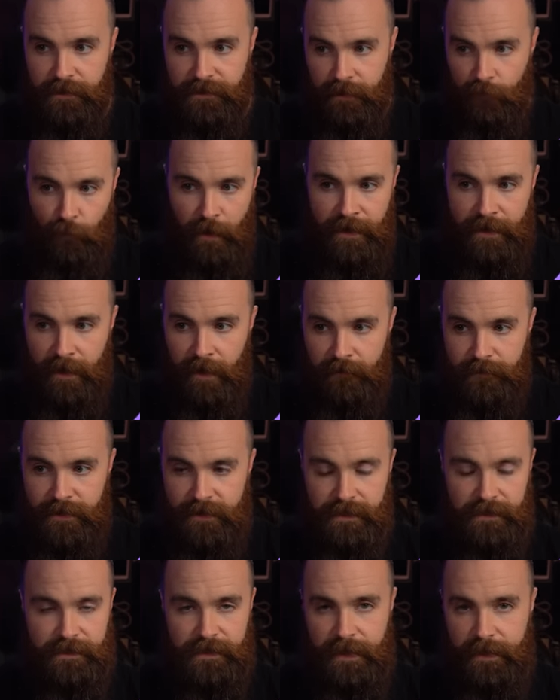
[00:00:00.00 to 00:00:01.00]
is that right now
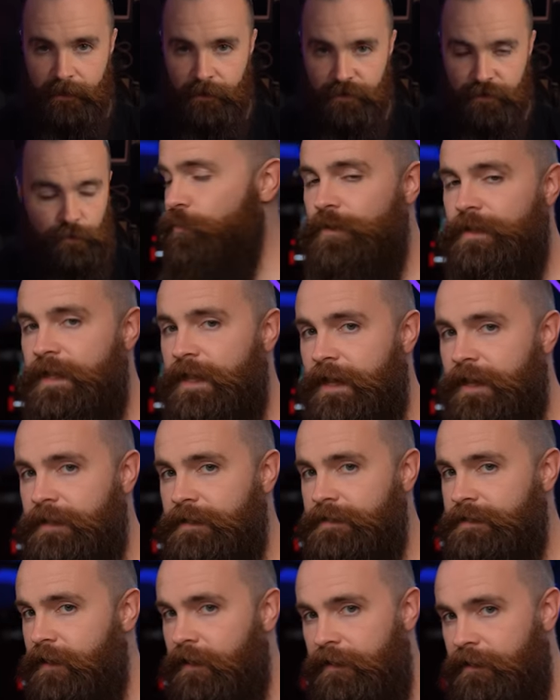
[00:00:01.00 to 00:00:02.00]
these containers really
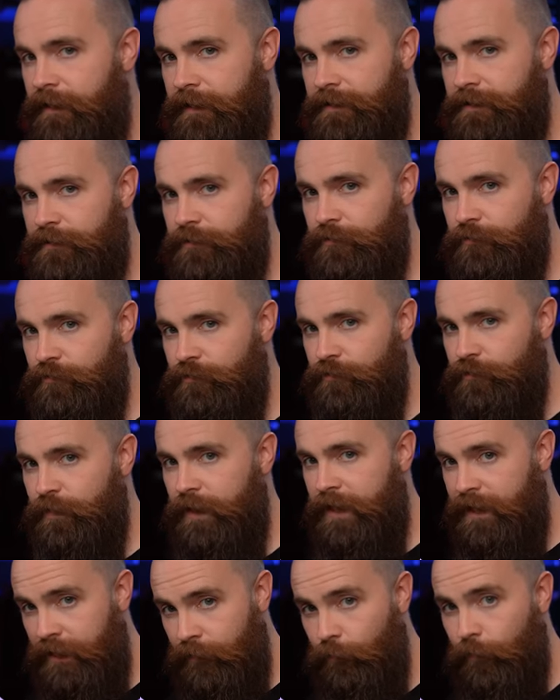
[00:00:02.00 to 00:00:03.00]
can't talk to
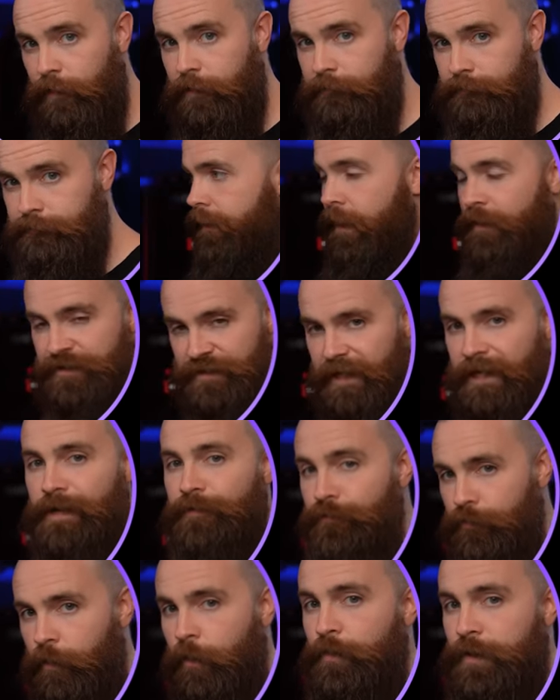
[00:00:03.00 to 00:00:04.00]
anyone outside
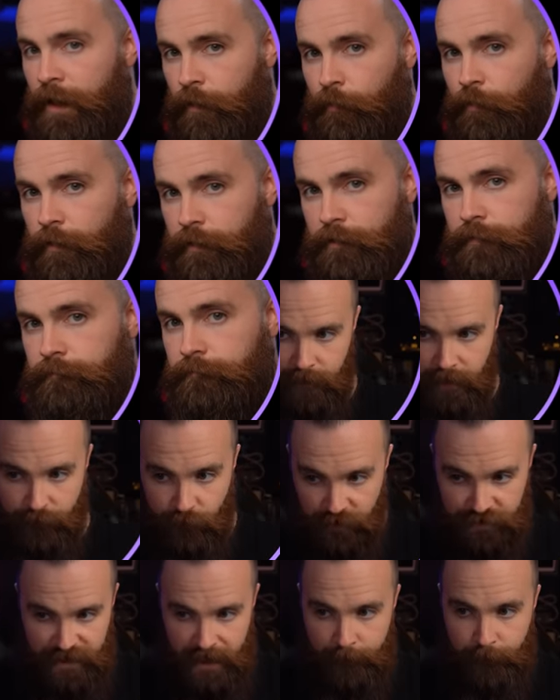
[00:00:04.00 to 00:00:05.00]
of their own network. Like
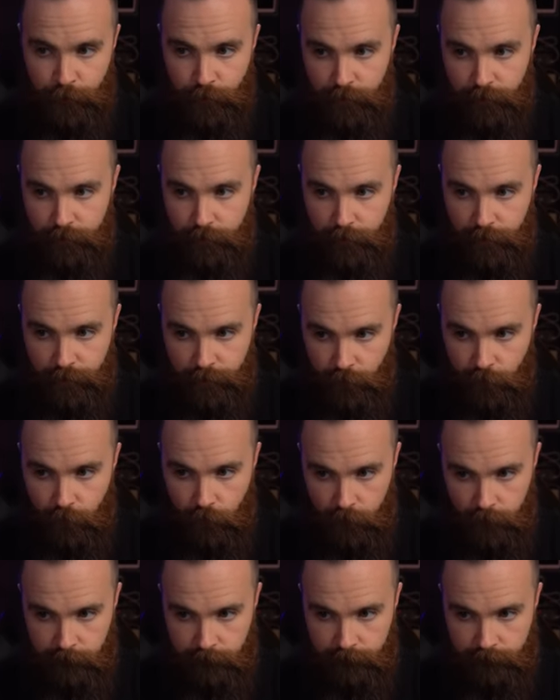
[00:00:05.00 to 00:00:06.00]
for example,
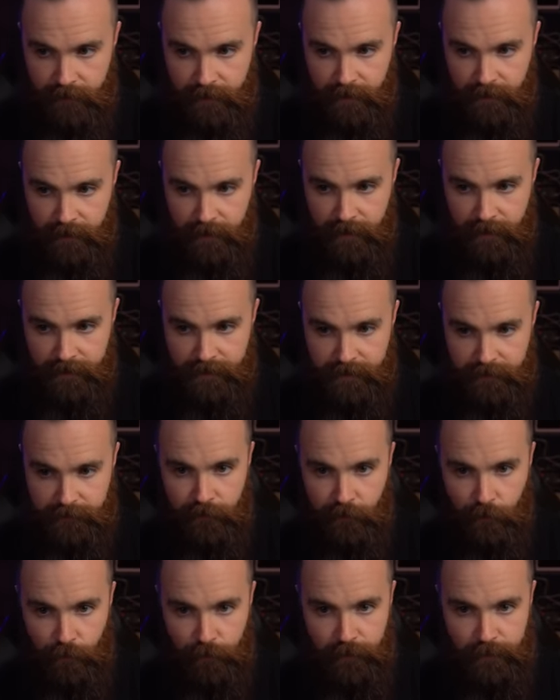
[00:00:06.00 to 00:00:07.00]
Thor cannot
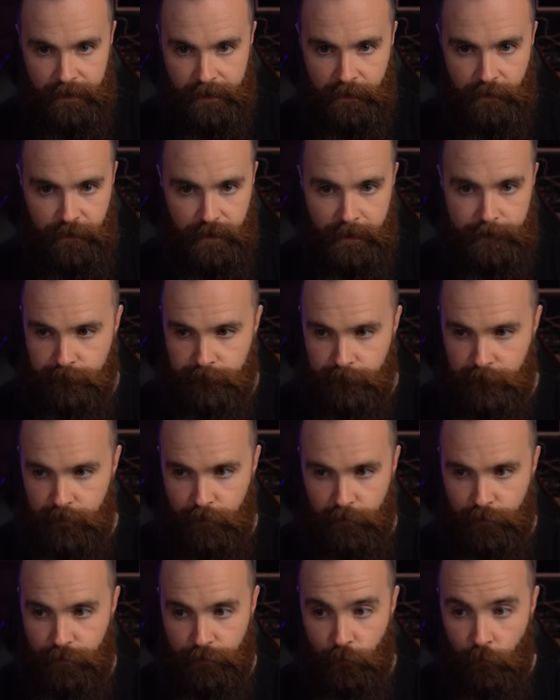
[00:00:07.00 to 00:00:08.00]
go to the internet.
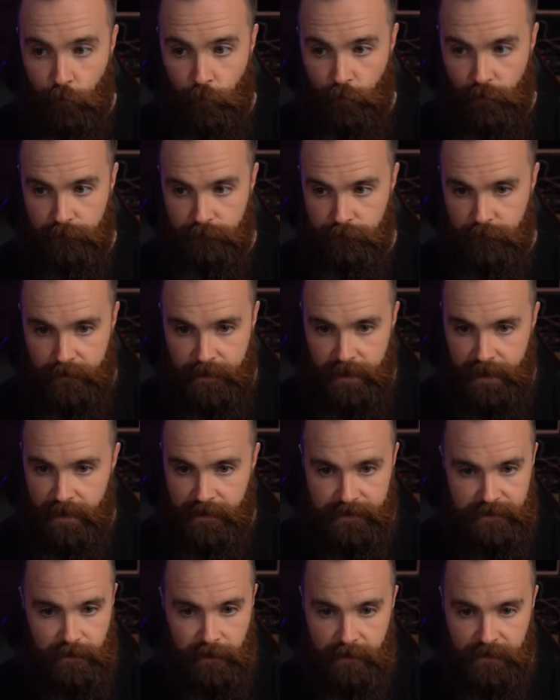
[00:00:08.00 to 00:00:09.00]
Thor
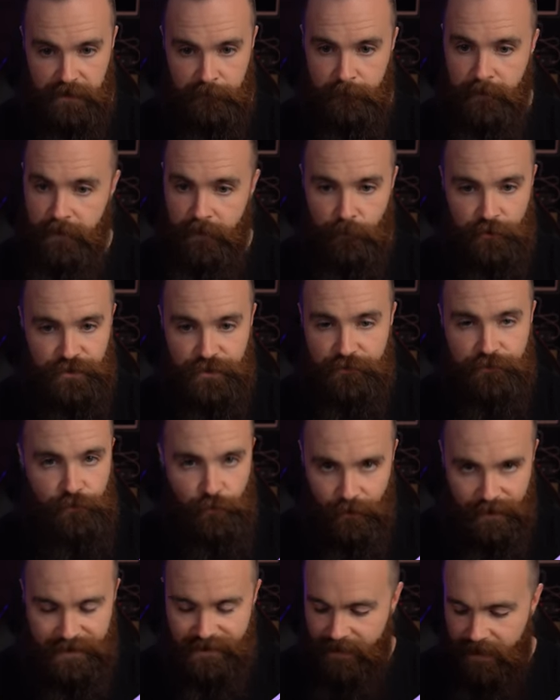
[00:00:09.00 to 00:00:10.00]
can't talk to me, which is
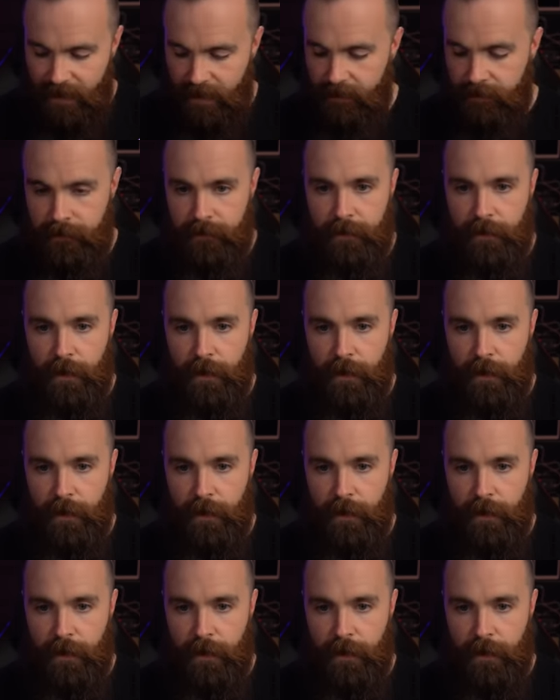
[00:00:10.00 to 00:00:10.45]
really sad.